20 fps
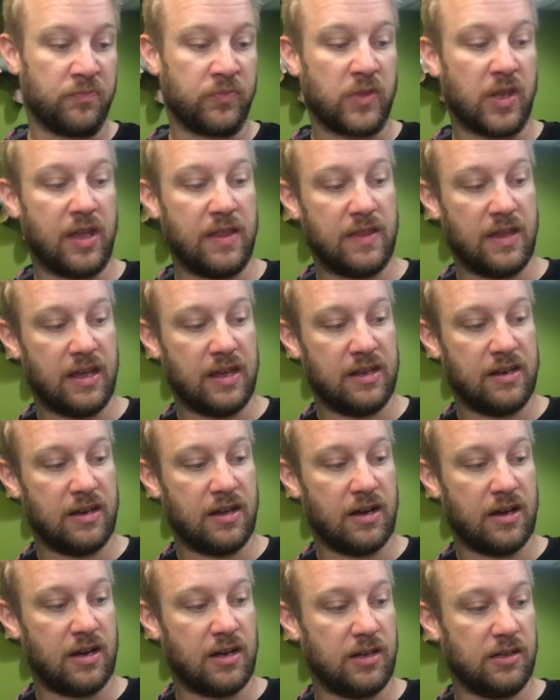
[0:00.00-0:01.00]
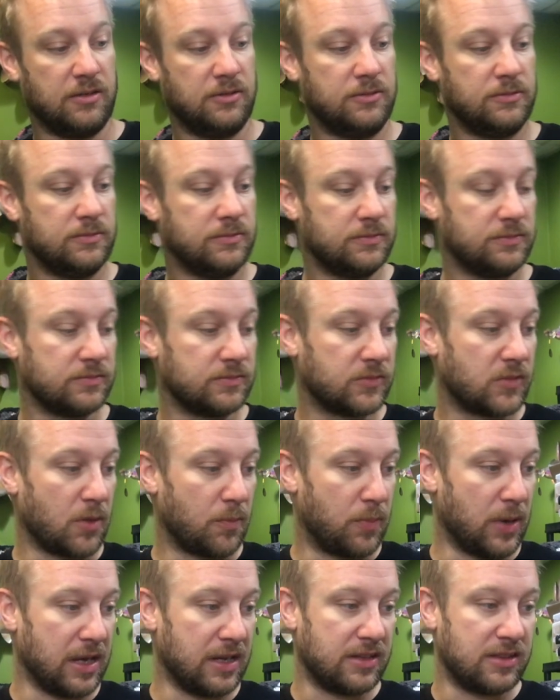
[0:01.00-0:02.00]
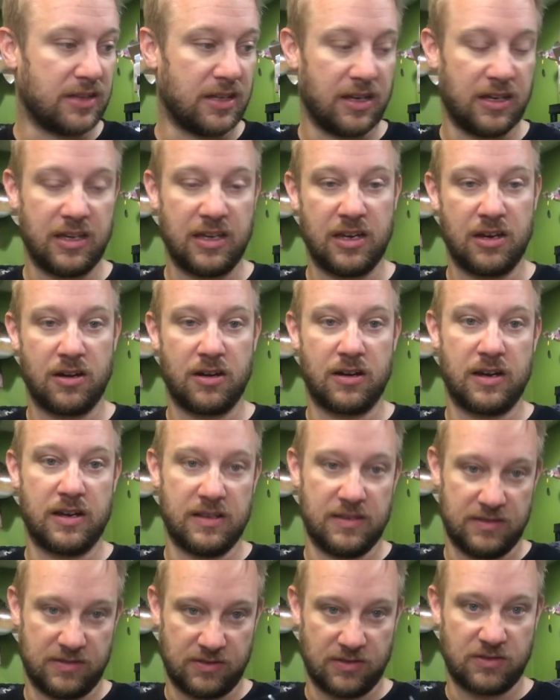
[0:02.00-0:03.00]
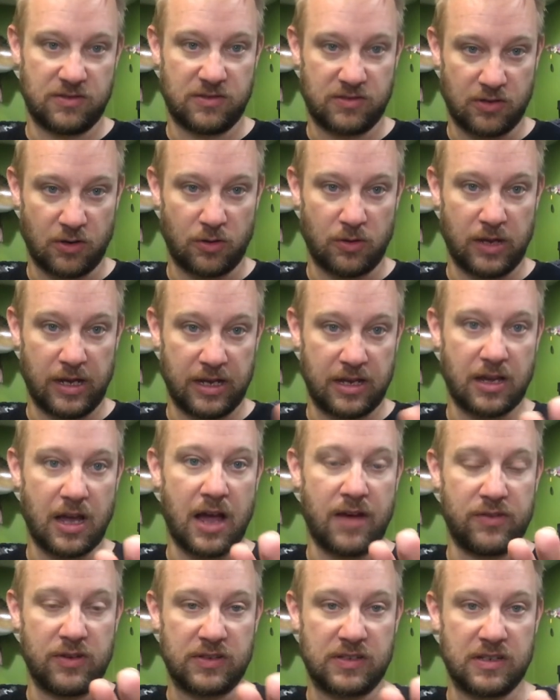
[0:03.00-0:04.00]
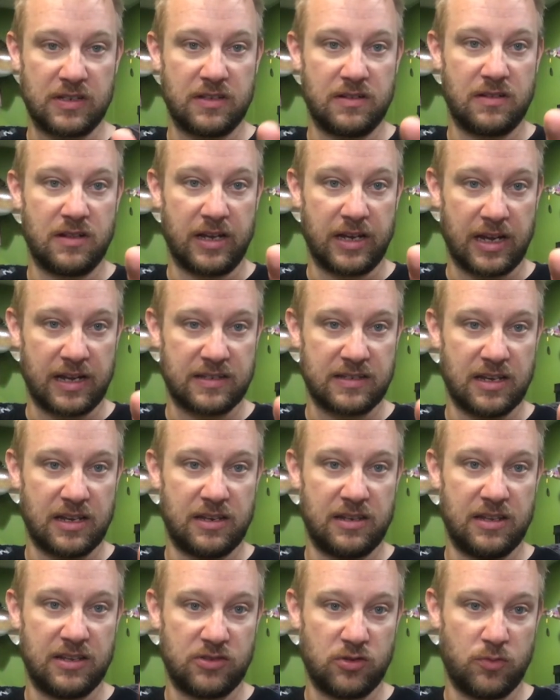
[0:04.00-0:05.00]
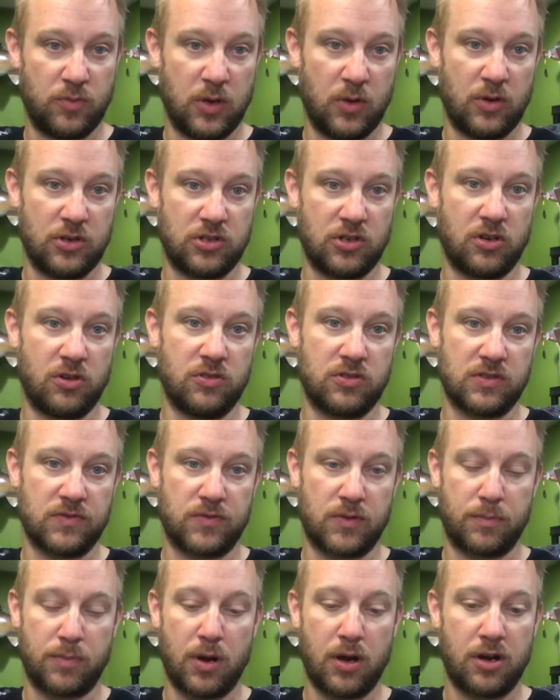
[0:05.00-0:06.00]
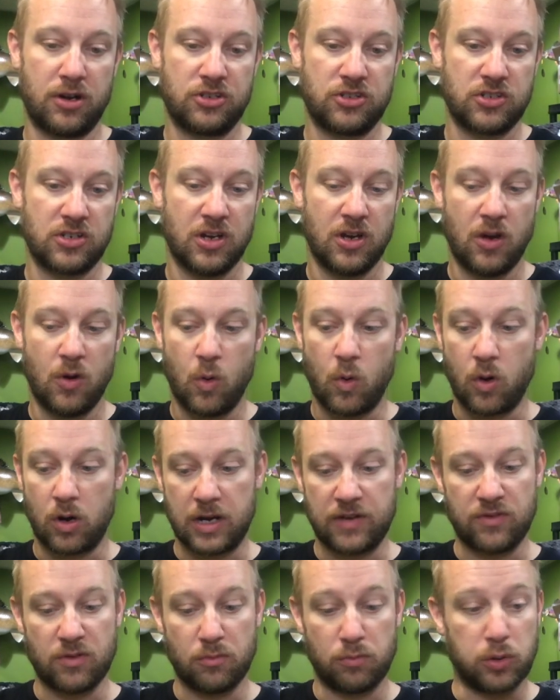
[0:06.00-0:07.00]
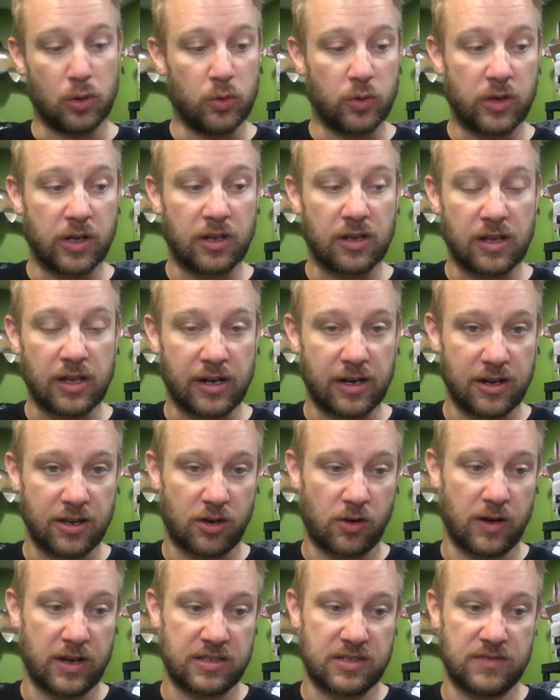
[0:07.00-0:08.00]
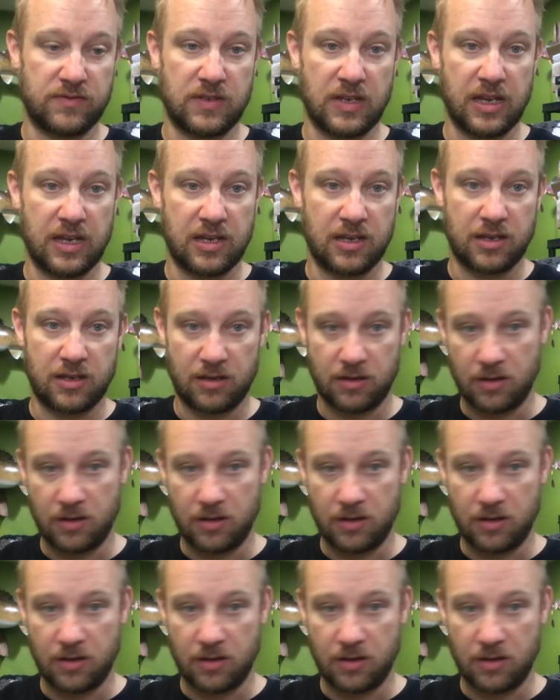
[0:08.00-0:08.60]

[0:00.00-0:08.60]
And then the big thing here is, so like obviously, like I said, this would be what you're using for perch or even bluegill on an aggressive day.